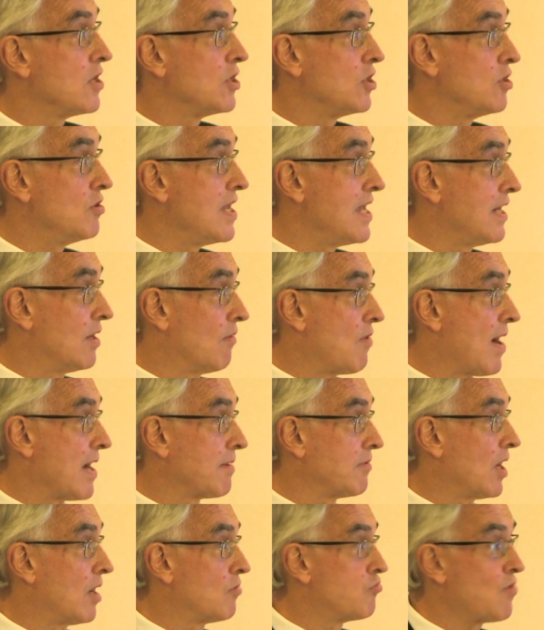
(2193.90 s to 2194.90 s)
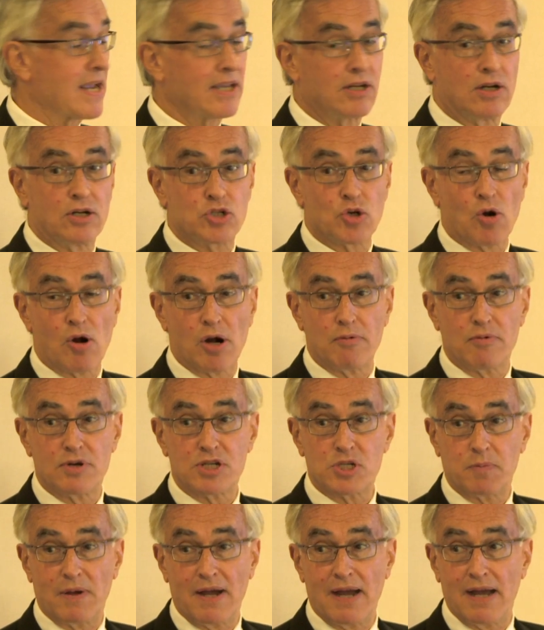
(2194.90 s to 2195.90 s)
you need a regulatory
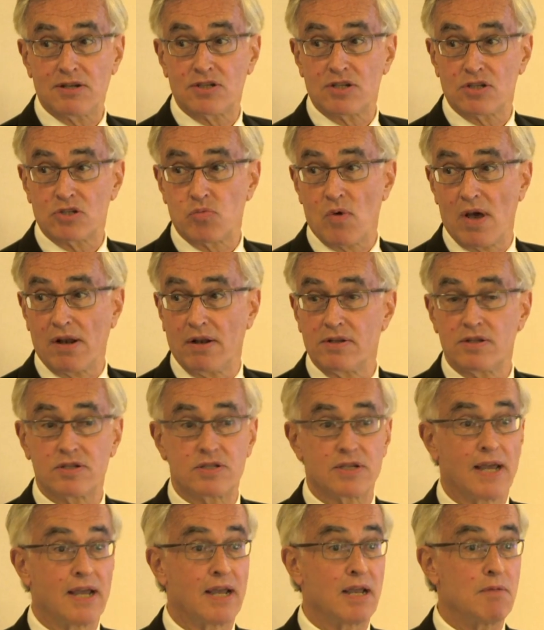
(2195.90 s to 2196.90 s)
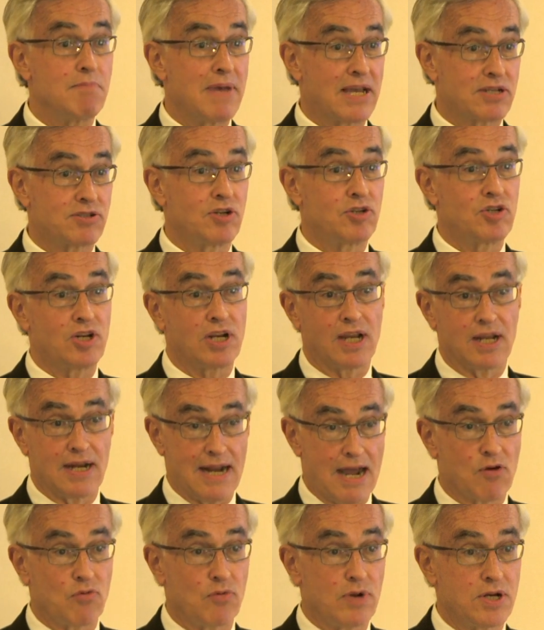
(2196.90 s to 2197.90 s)
response as well as a messaging
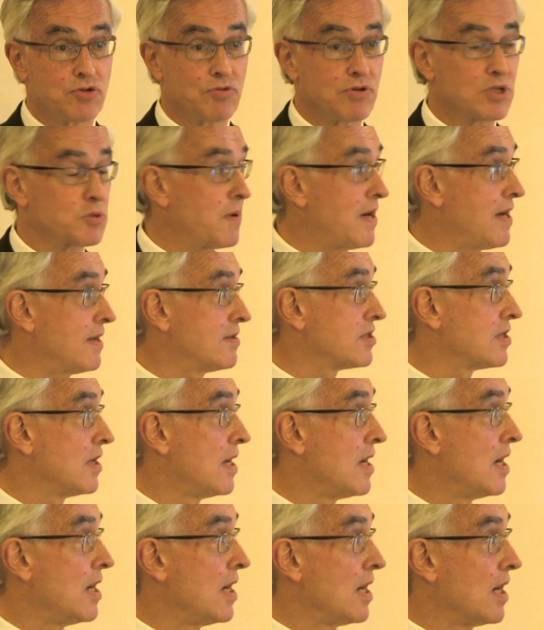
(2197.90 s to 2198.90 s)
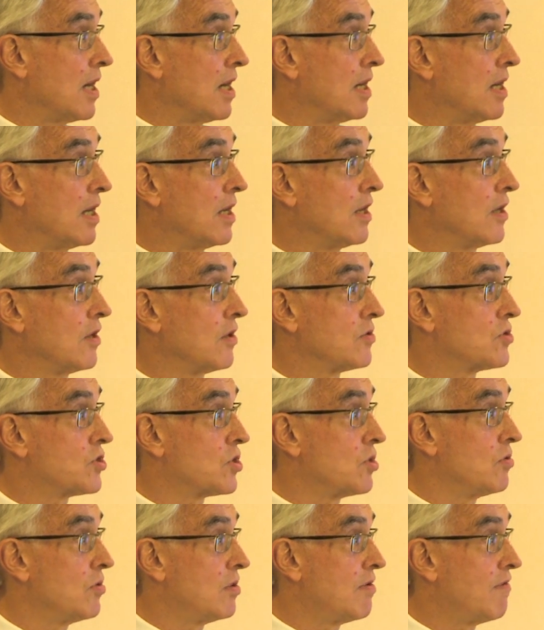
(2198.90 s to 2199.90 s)
and outreach response
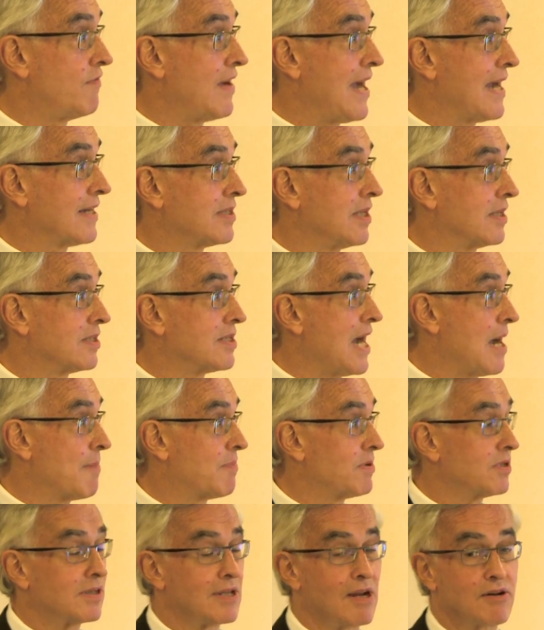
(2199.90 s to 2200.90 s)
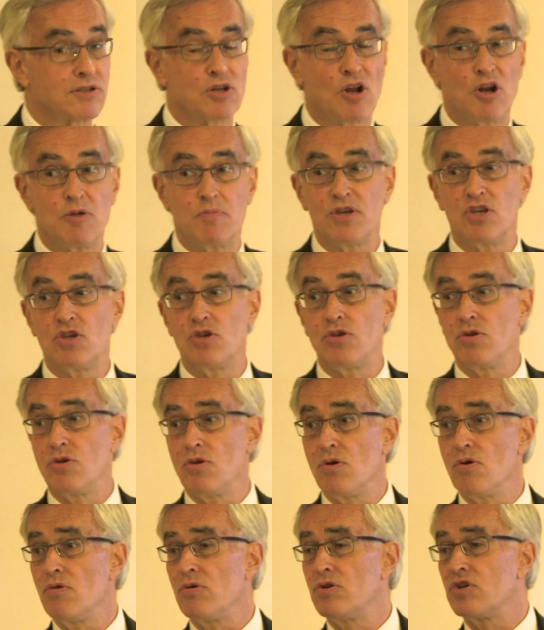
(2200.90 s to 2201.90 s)
to the fact that there's going to be
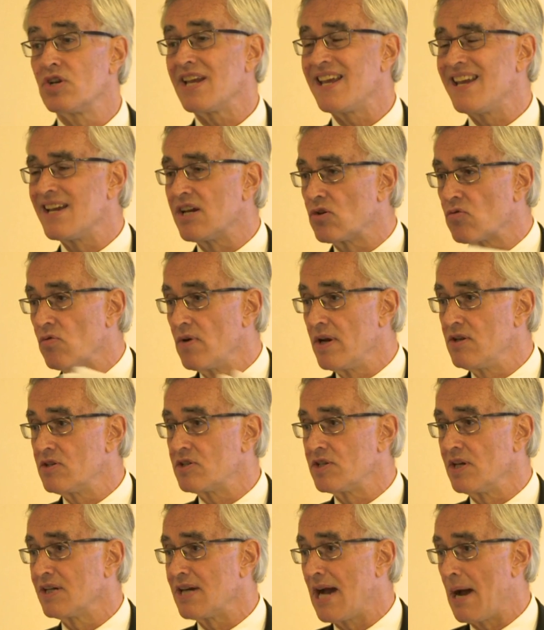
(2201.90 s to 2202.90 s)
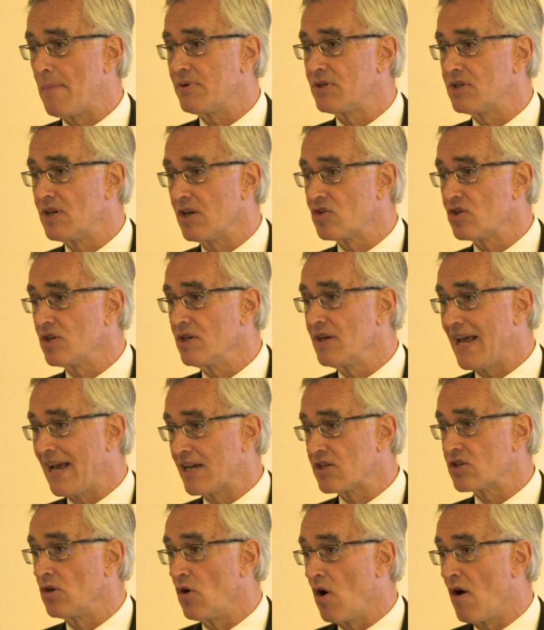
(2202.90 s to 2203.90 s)
huge increase in competition
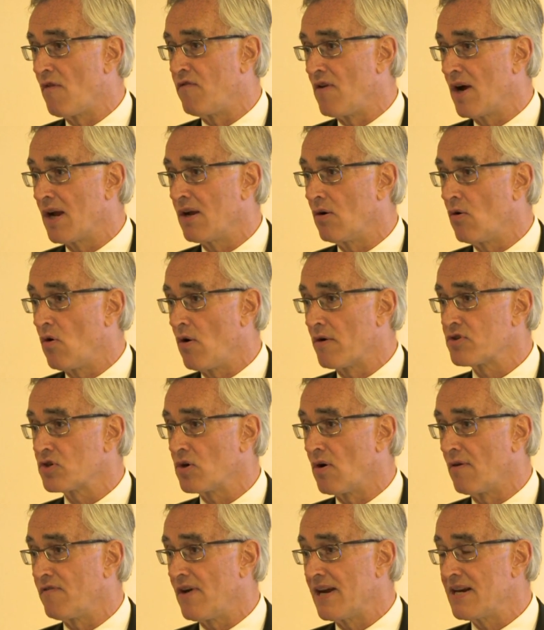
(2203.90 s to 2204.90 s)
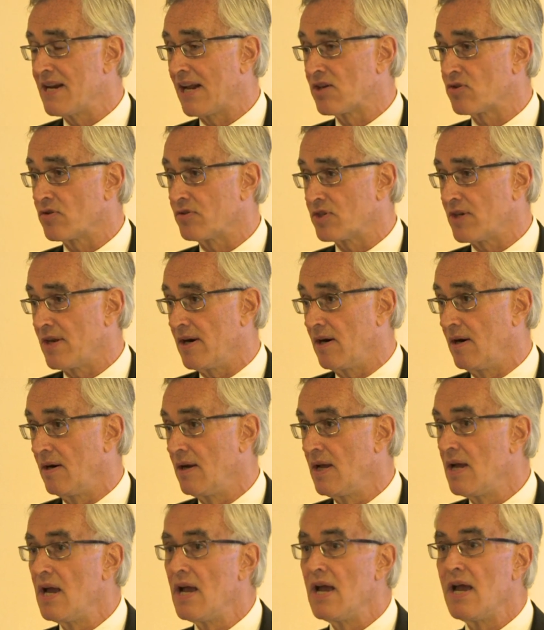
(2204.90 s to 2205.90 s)
as an offshore financial center.
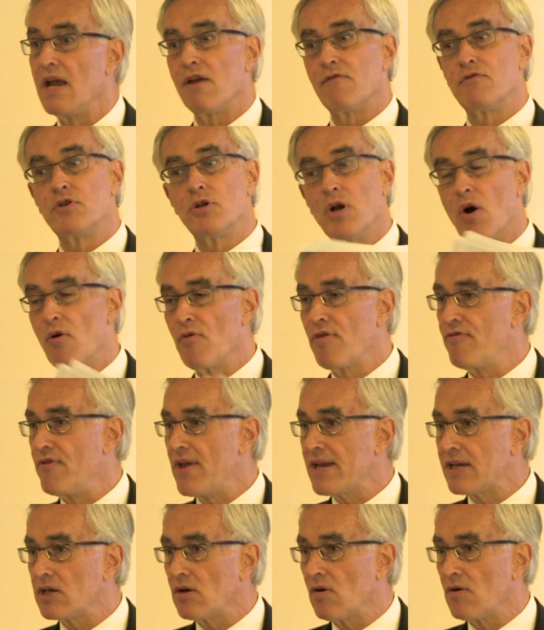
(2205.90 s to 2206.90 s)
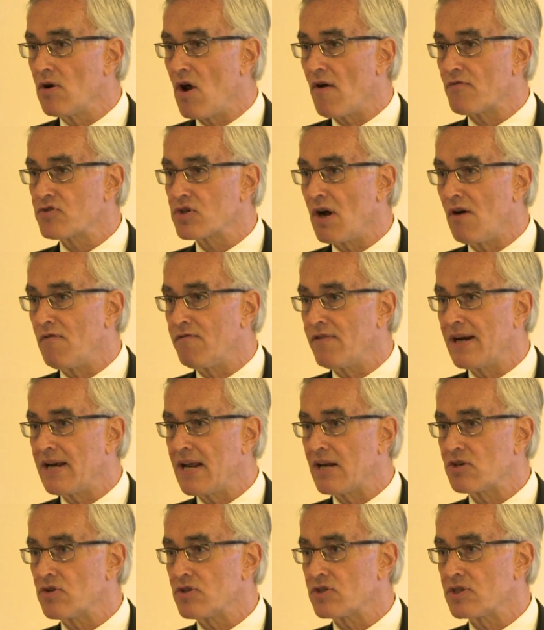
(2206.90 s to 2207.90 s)
If you don't think you're an offshore
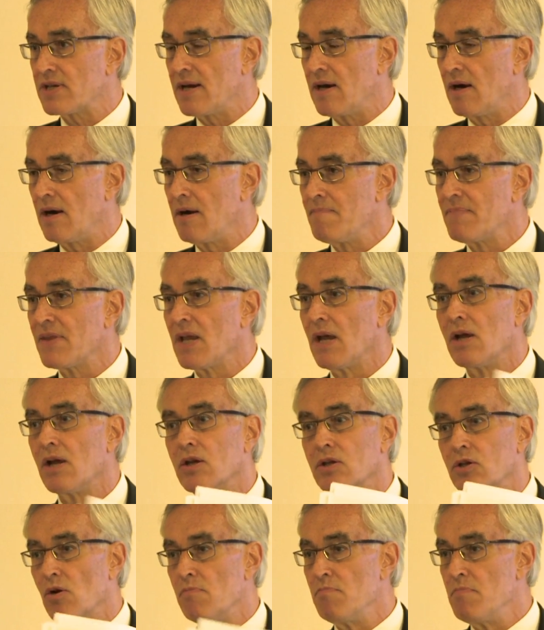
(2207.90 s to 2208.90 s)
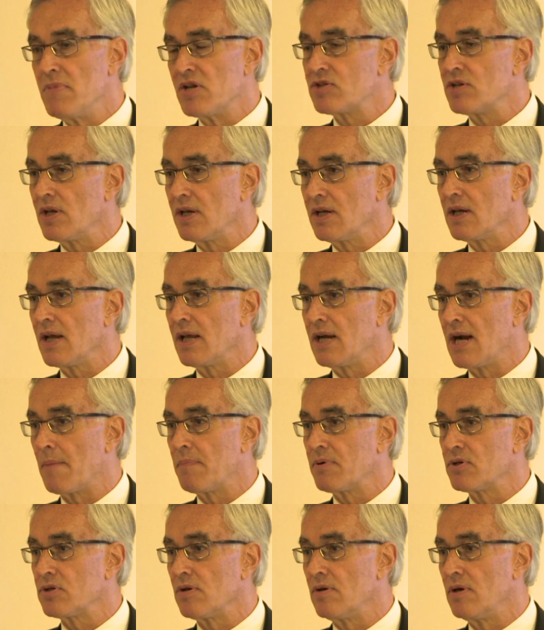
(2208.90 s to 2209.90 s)
financial center, you're missing an
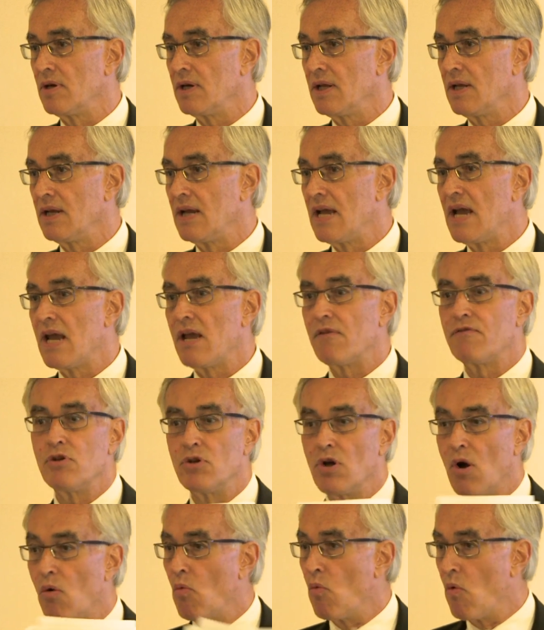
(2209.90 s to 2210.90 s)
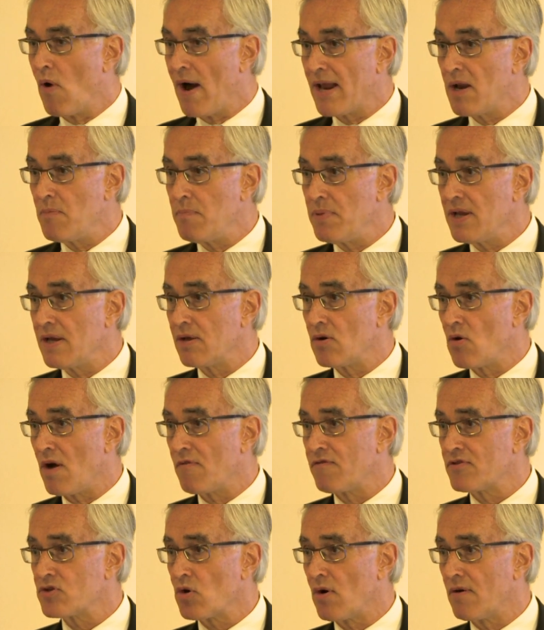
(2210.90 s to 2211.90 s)
opportunity. If you don't want to be an
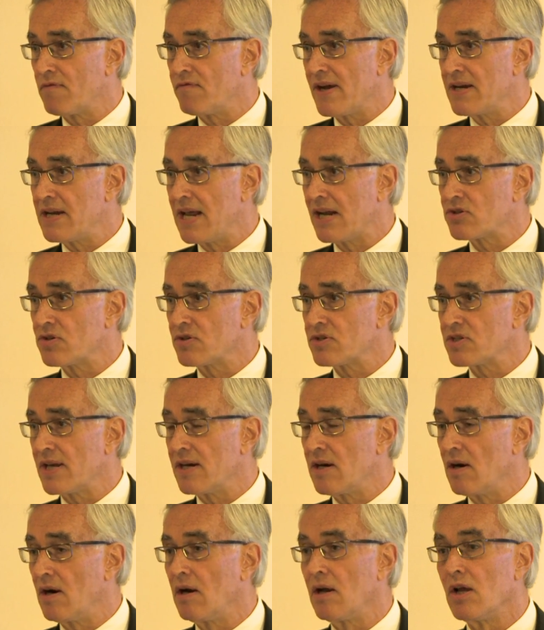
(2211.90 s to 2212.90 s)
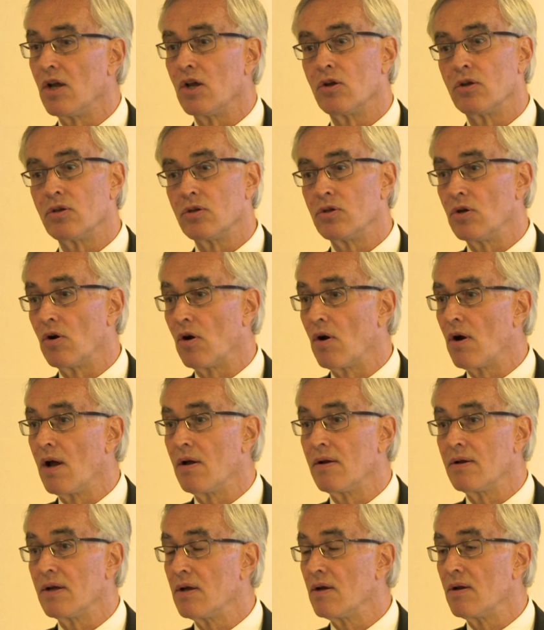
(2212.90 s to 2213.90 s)
offshore financial center, your
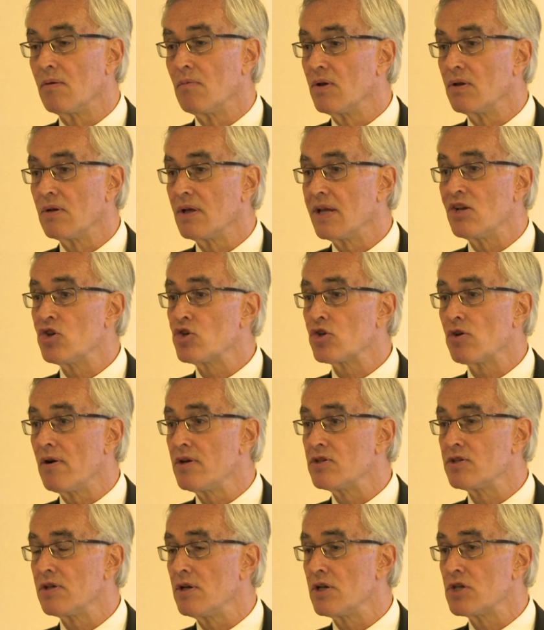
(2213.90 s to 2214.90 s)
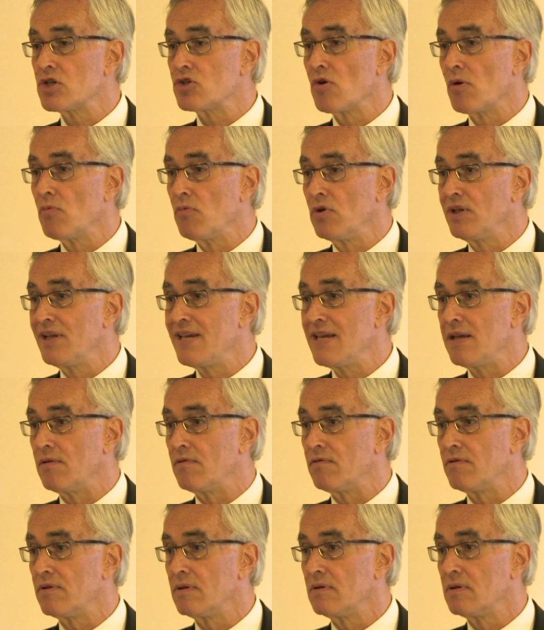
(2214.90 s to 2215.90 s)
insurance industry will
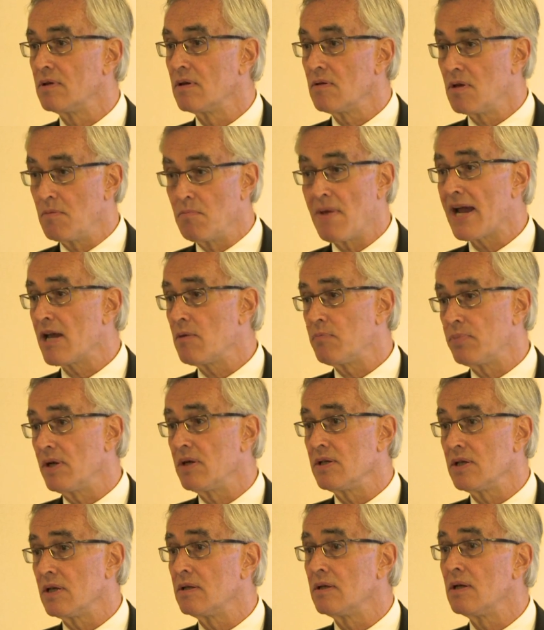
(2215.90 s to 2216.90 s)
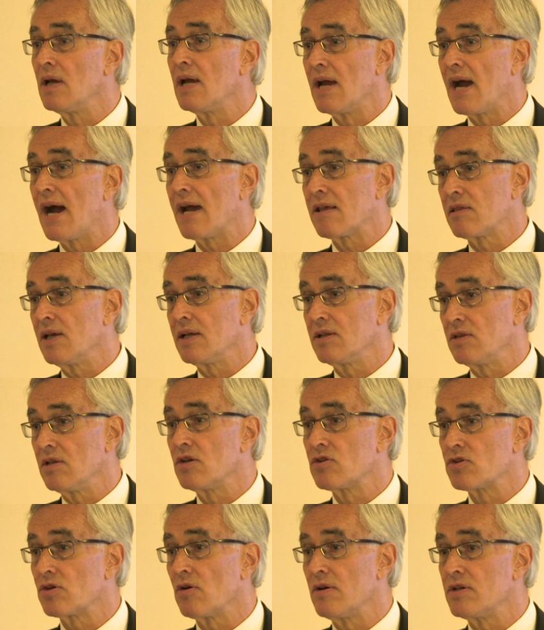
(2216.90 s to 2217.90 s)
leave. In my opinion, I think the
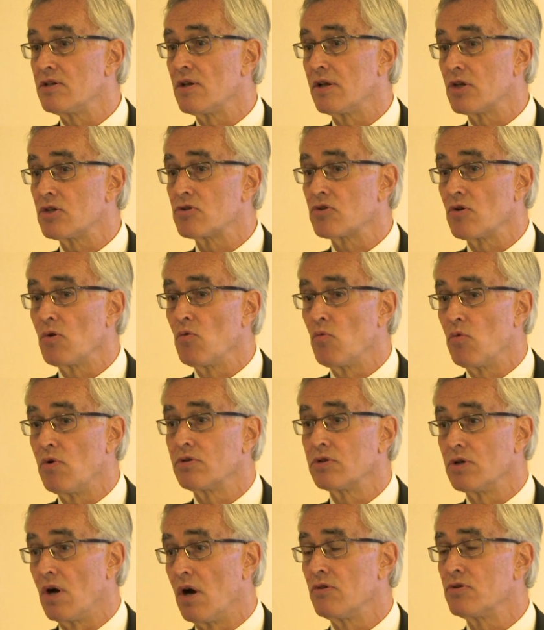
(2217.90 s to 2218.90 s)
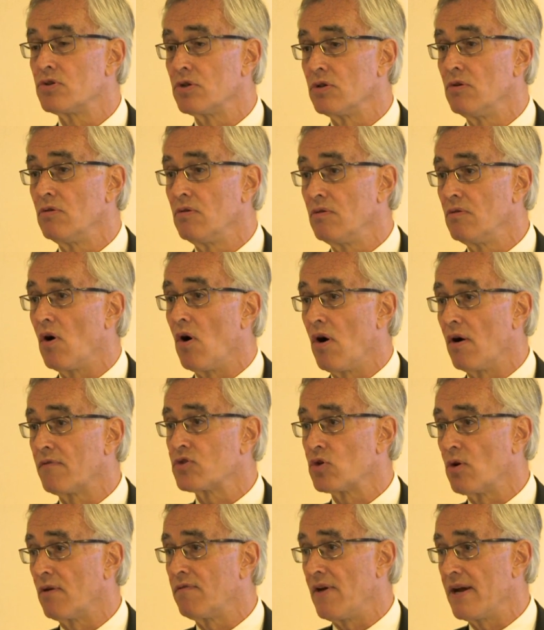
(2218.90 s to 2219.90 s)
insurance industry will go to offshore